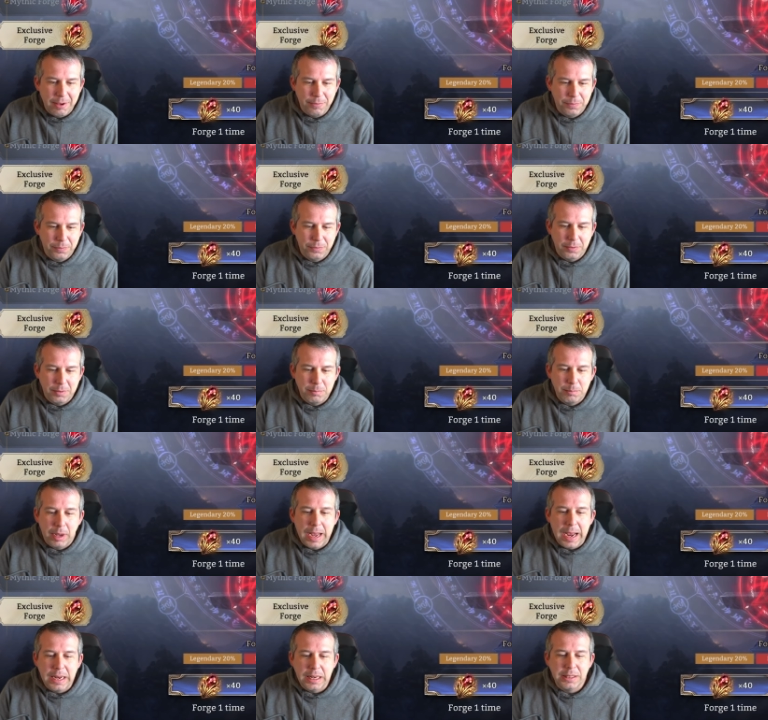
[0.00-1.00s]
if
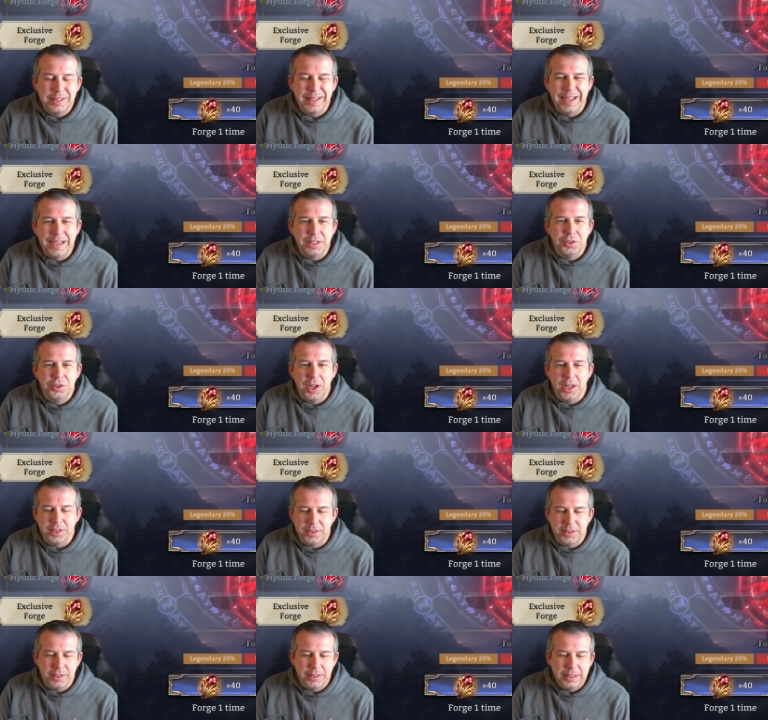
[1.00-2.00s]
my editor has
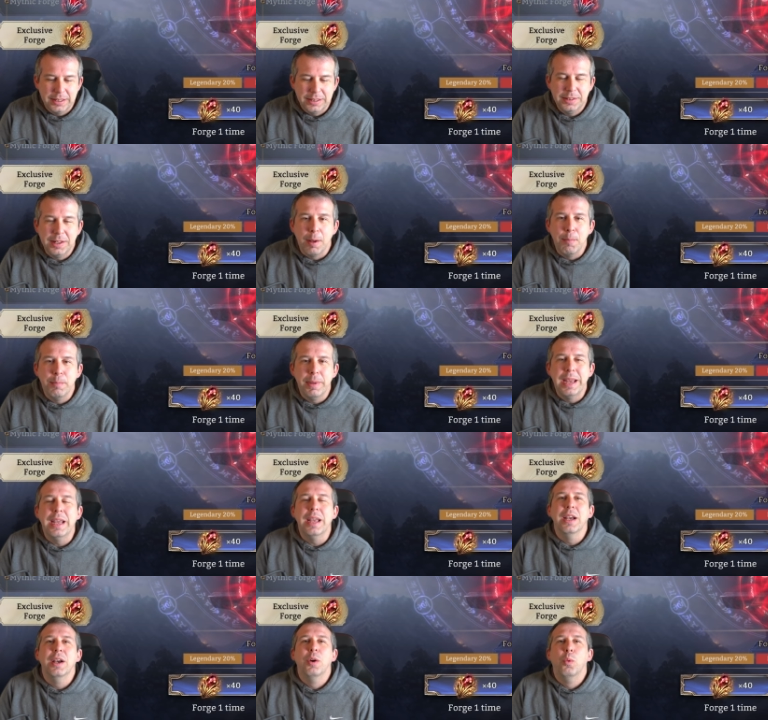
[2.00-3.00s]
just done
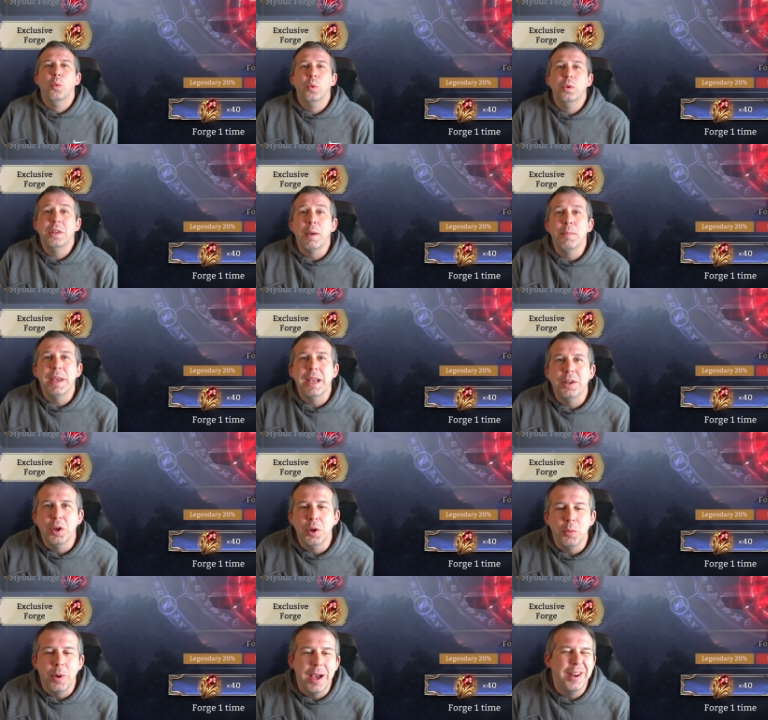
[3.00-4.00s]
me done me a
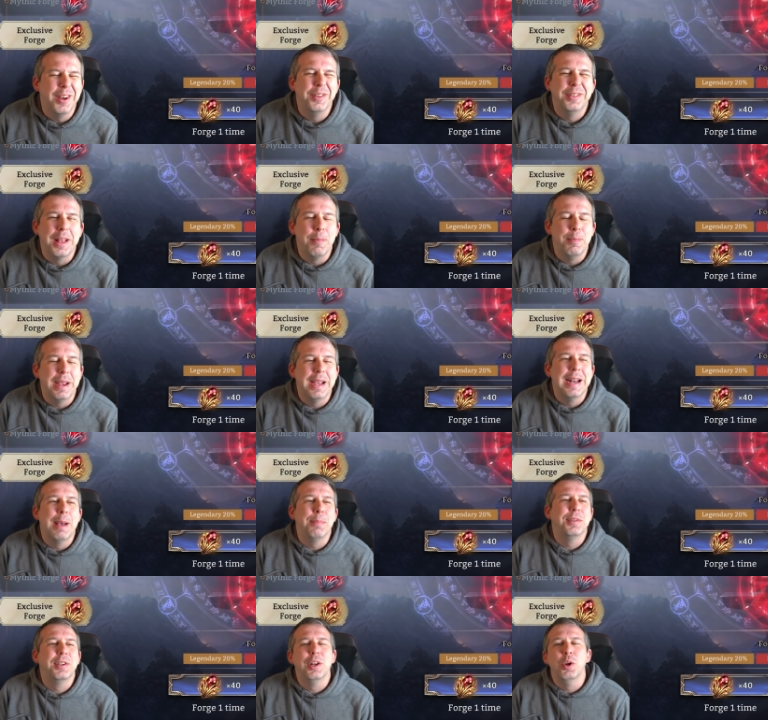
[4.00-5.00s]
good one or done me an
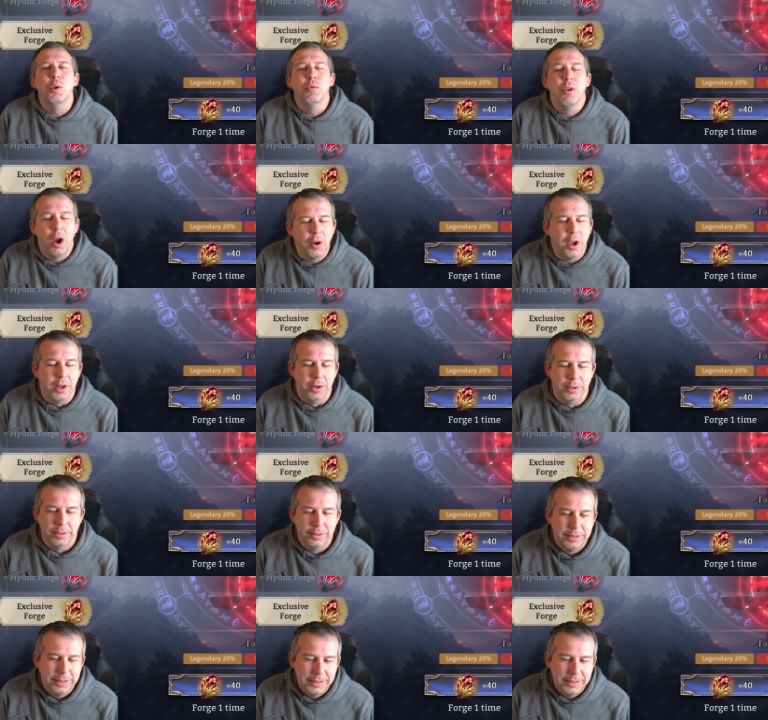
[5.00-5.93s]
absolute wrong one.